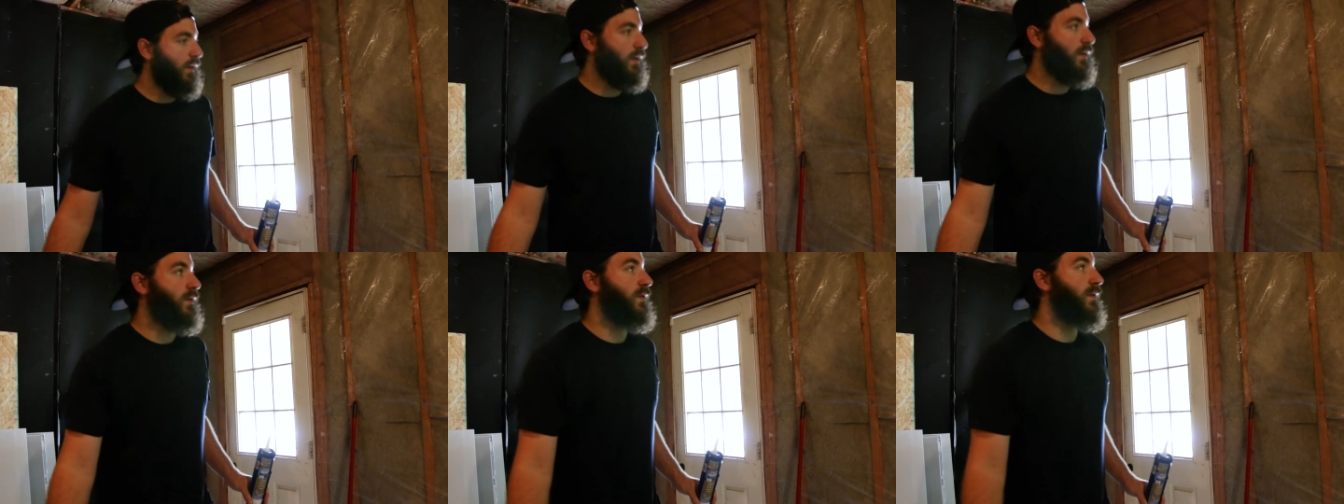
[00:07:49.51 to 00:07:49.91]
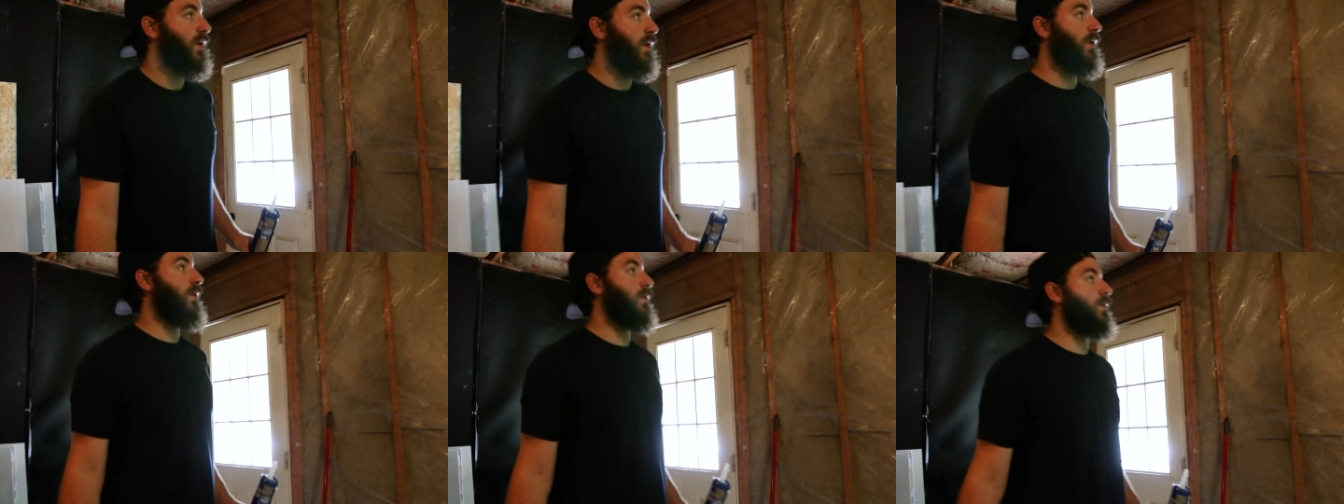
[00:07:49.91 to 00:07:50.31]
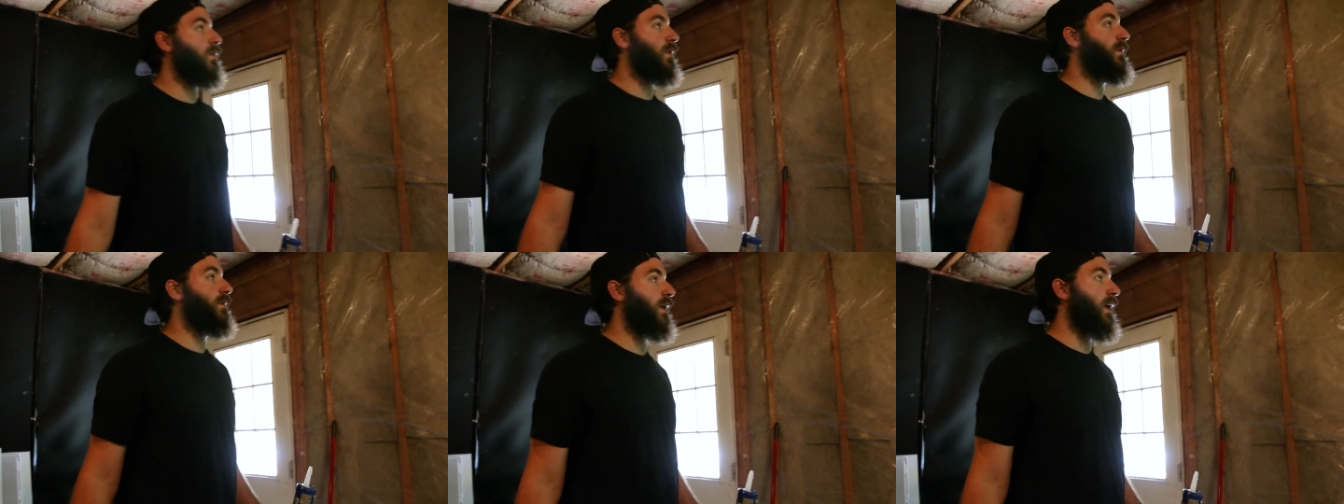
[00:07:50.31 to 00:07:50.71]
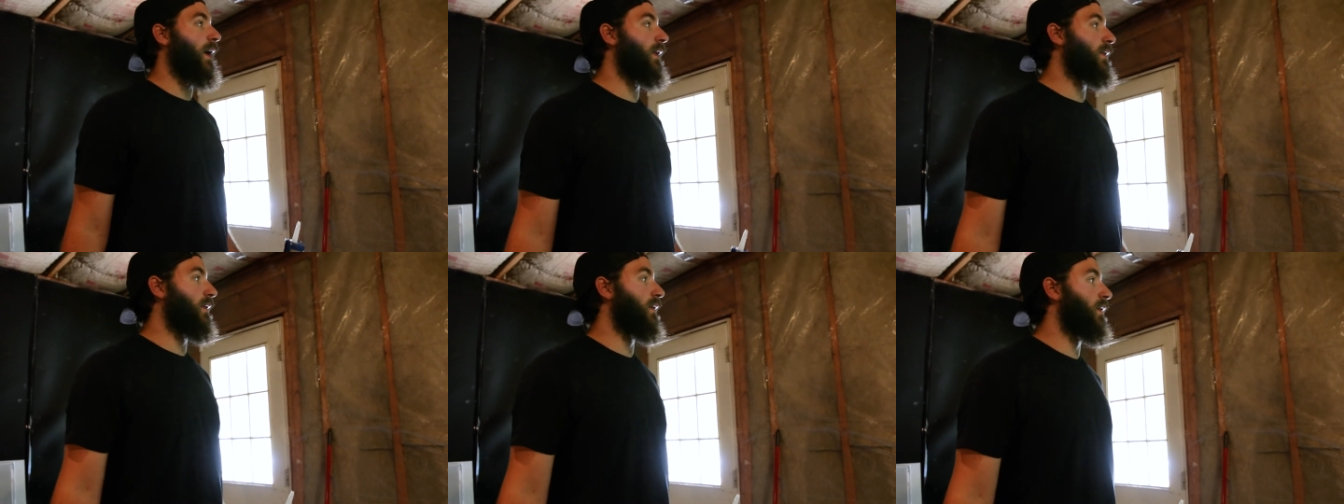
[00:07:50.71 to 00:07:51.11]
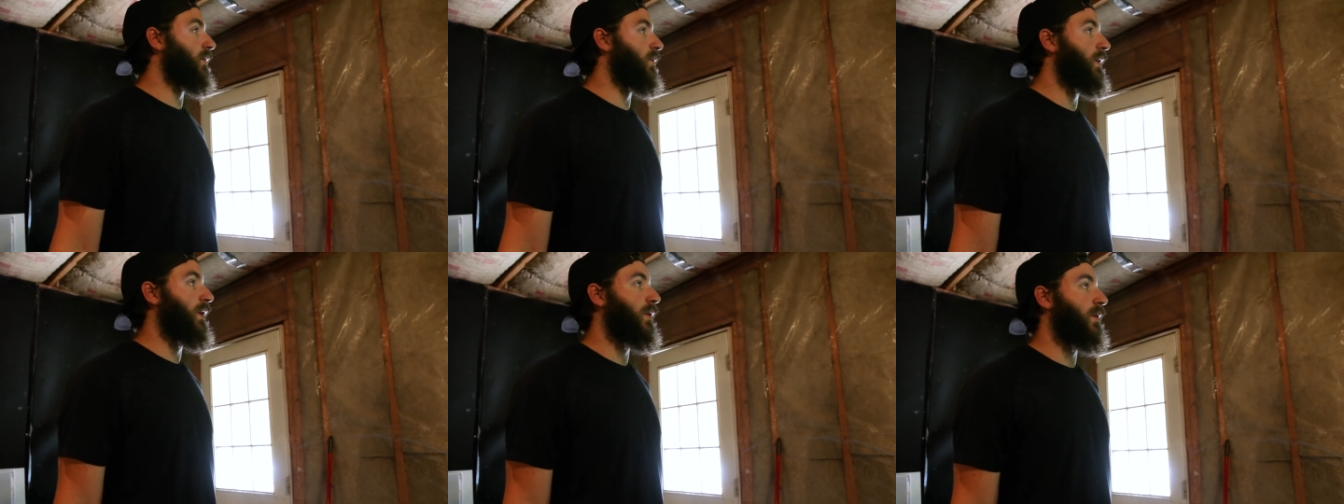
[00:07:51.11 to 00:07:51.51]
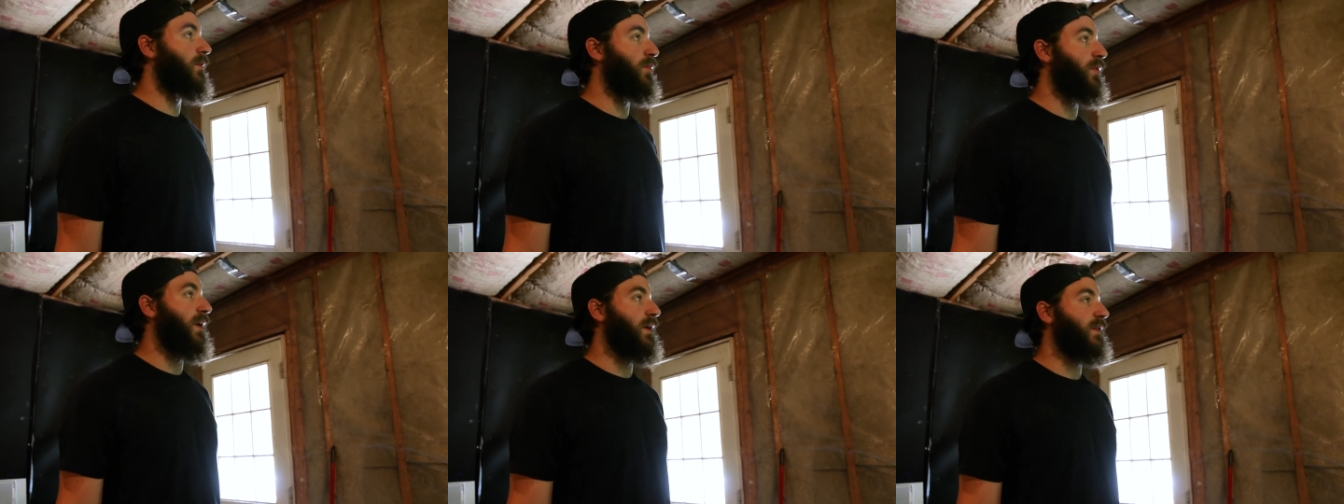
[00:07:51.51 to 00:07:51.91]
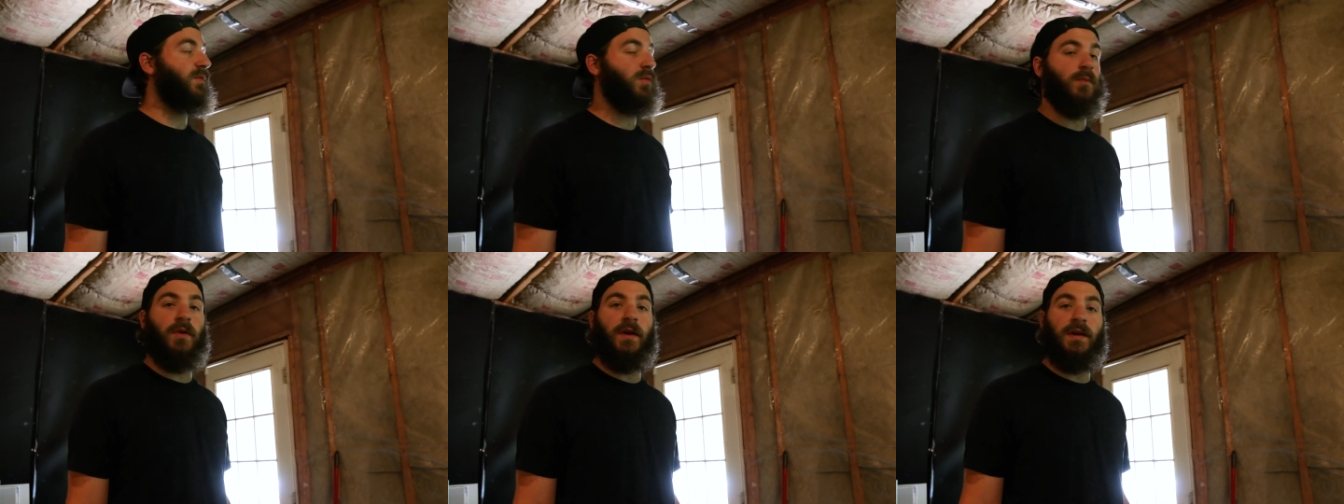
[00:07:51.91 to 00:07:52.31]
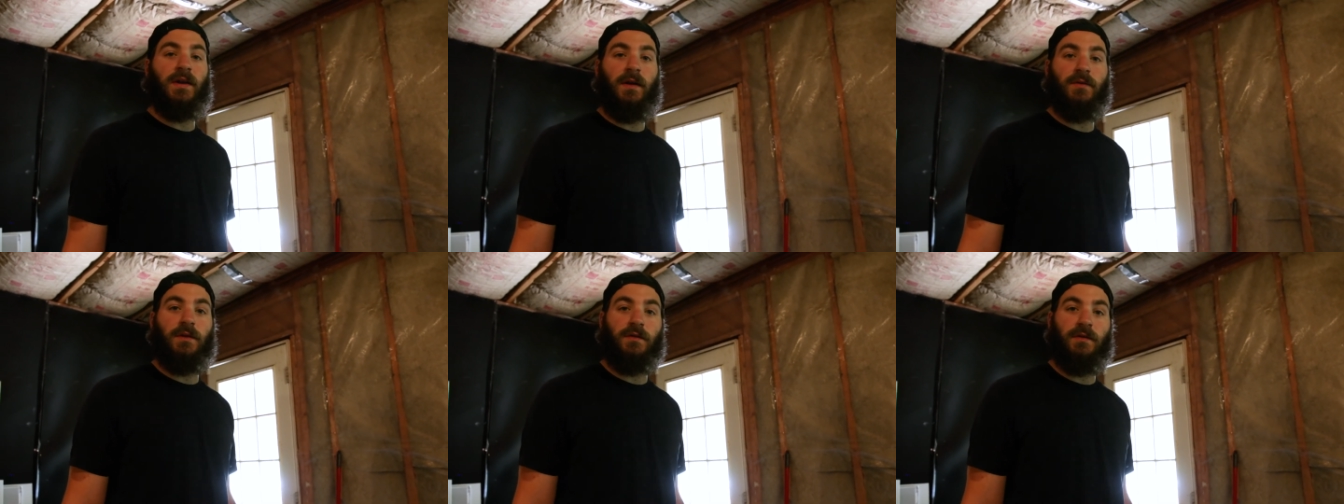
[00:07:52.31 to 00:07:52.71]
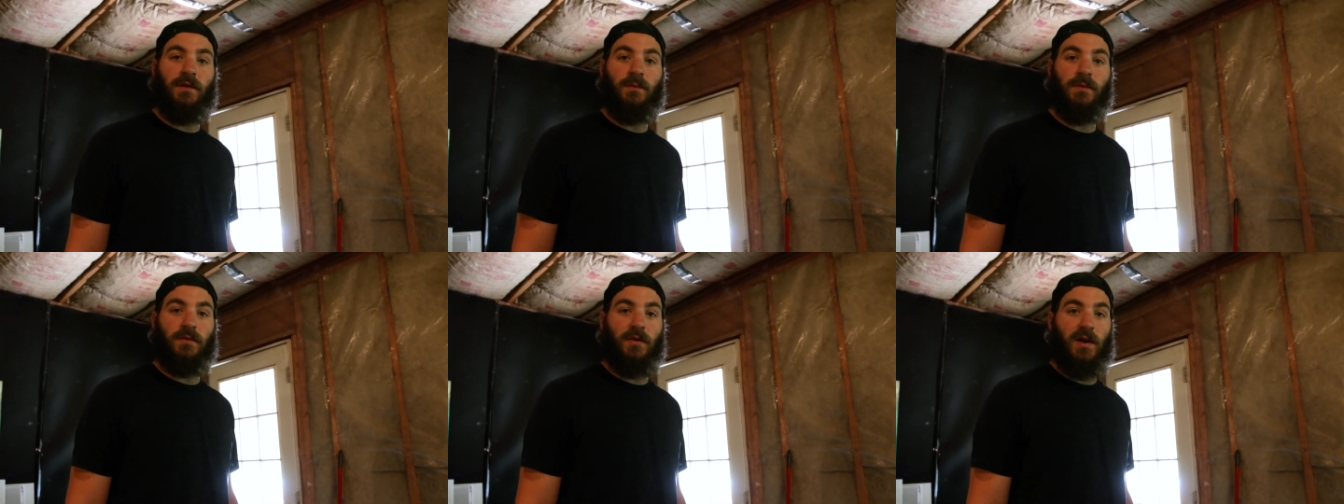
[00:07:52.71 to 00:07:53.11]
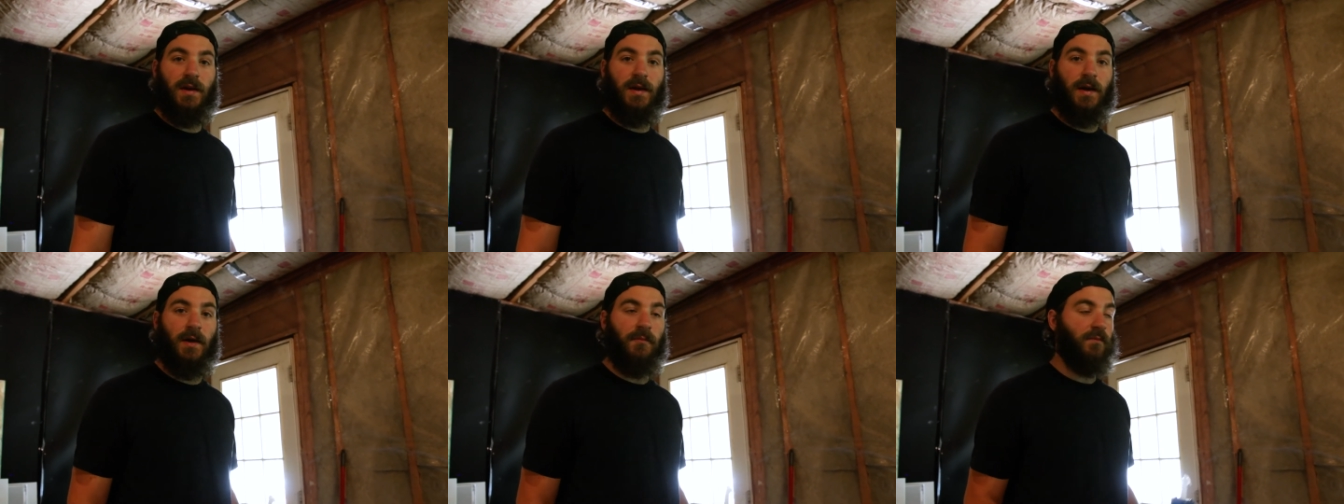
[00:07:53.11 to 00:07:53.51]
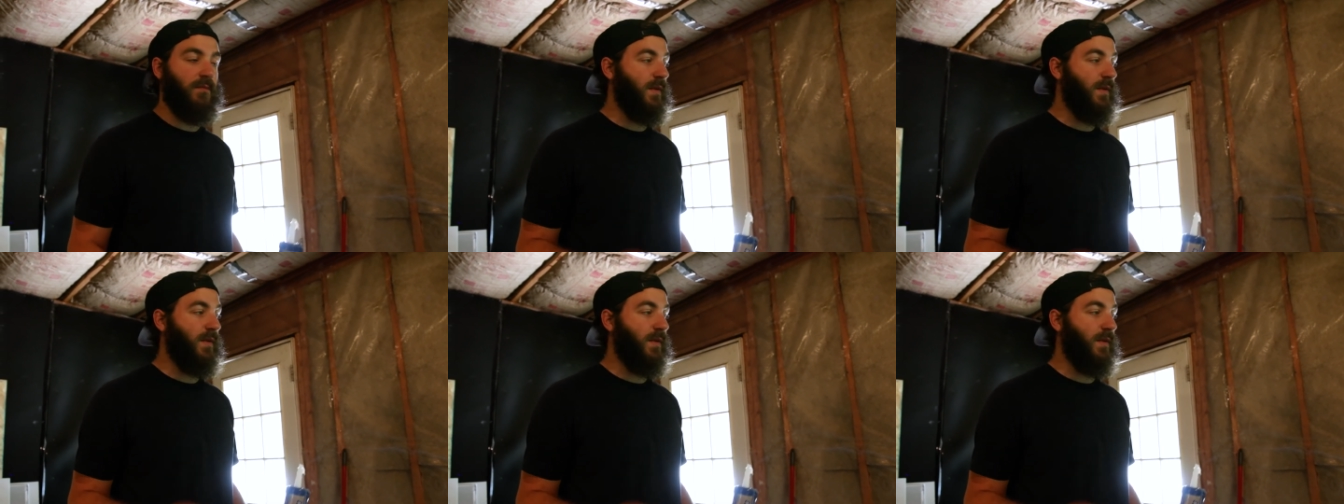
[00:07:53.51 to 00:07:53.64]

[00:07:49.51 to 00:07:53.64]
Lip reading: So we've got the window in place. We're breaking off the shims right now.